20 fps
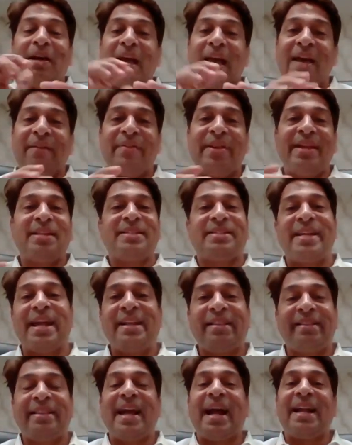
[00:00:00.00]
Now, having
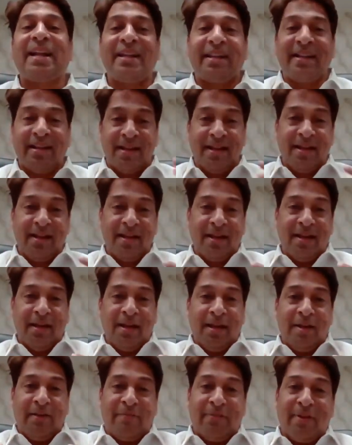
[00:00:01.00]
said that,
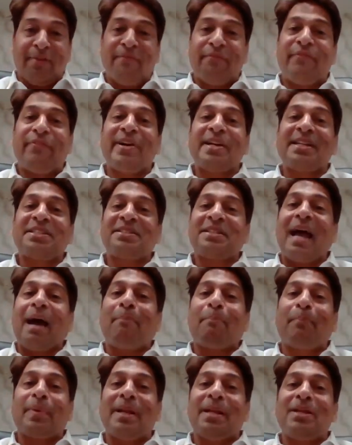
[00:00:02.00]
from
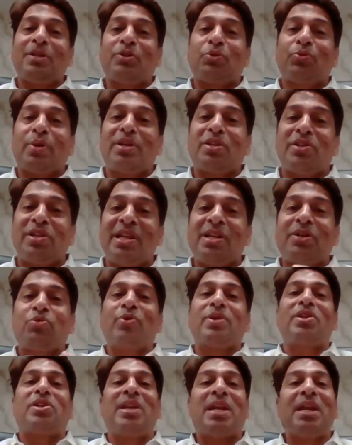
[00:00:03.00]
1st April
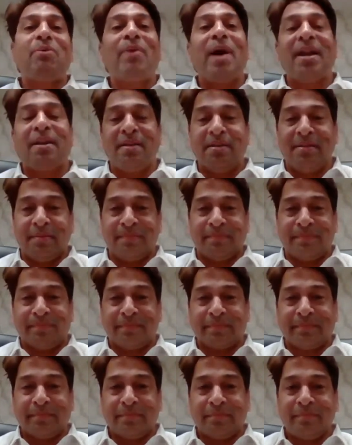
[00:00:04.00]
2021,
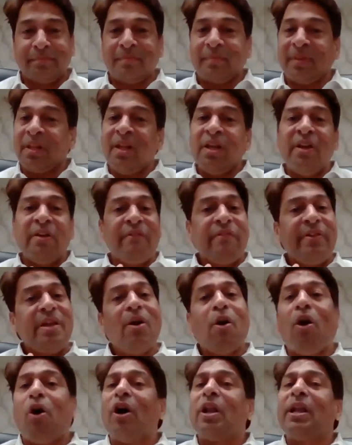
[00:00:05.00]

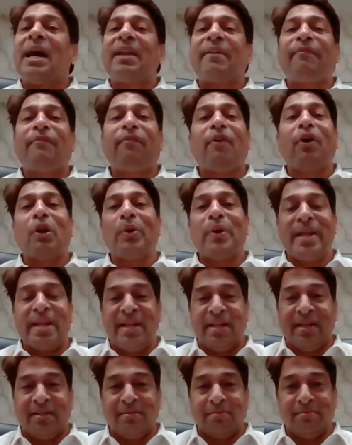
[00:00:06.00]
we all are
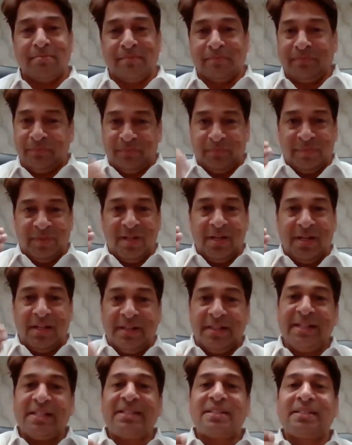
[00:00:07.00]
following
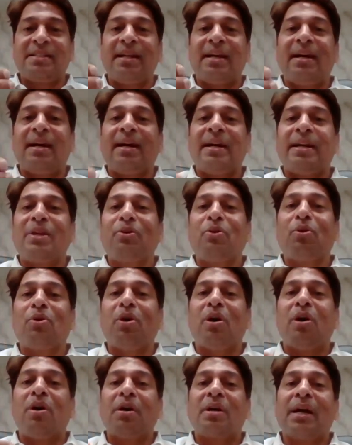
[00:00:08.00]
this,
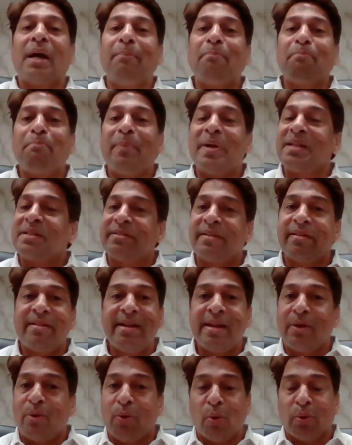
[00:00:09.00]

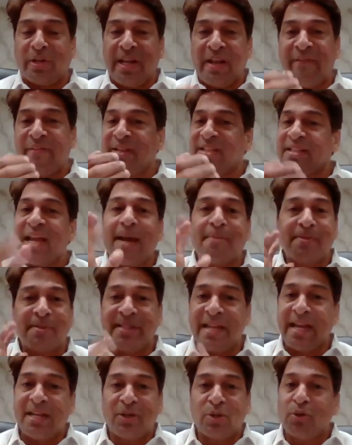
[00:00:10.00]
compulsory quoting, which I've
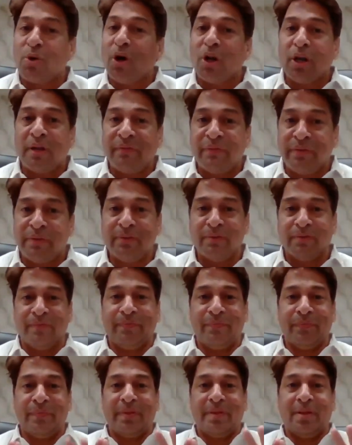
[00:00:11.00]
said to all of you.
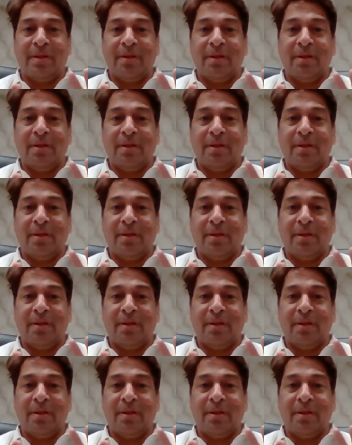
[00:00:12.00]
